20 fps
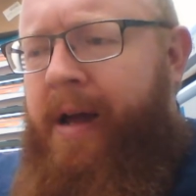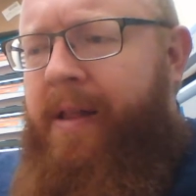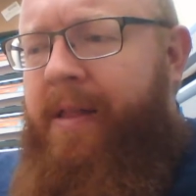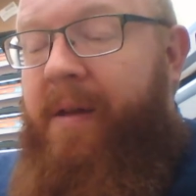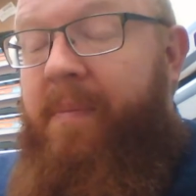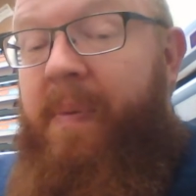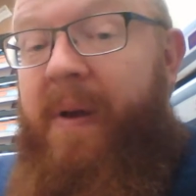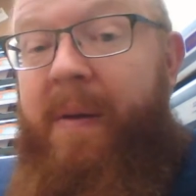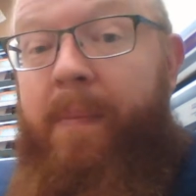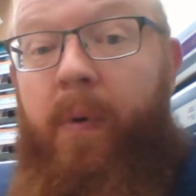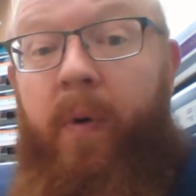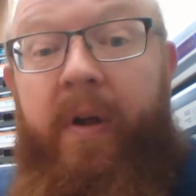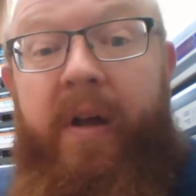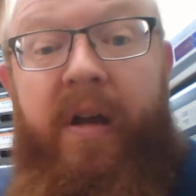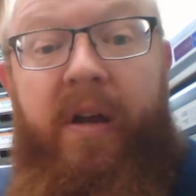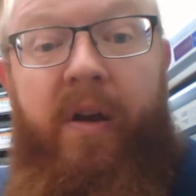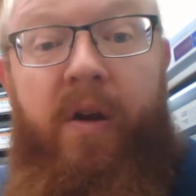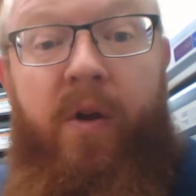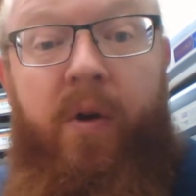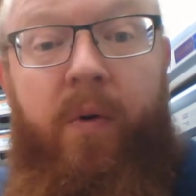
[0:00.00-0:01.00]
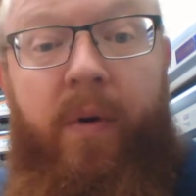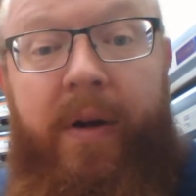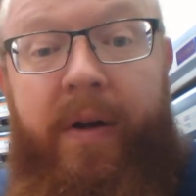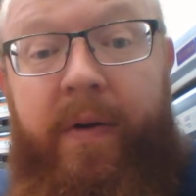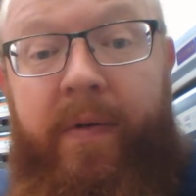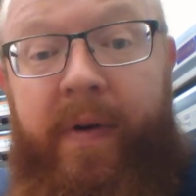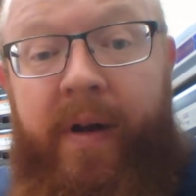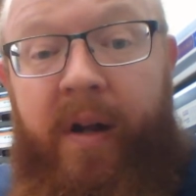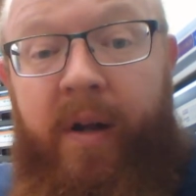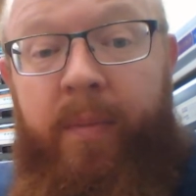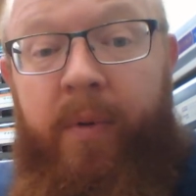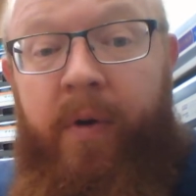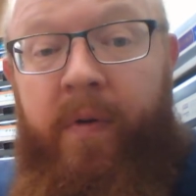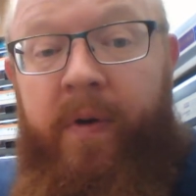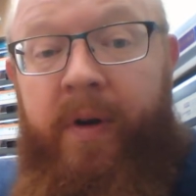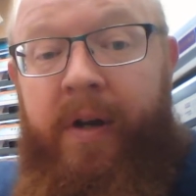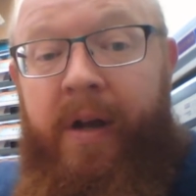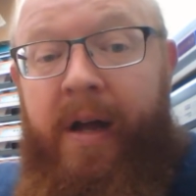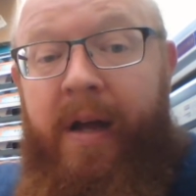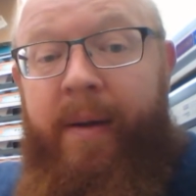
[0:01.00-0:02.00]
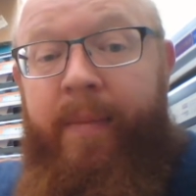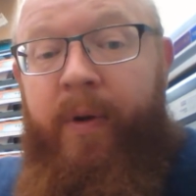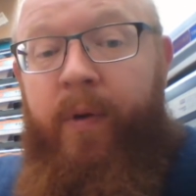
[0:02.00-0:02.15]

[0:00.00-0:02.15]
that people he knew had developed over time.